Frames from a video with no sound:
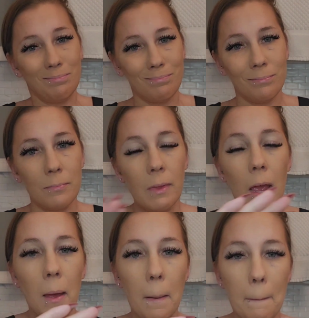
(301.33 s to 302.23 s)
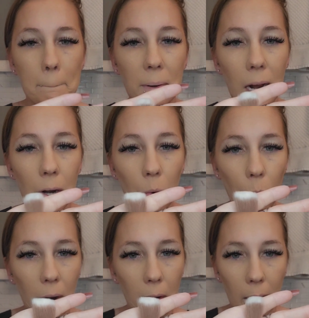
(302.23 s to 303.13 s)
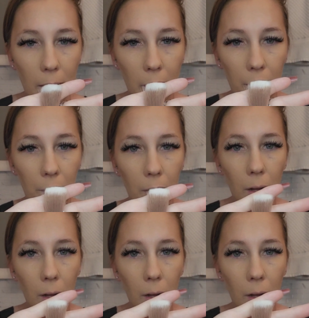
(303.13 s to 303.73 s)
But I don't wear highlighter.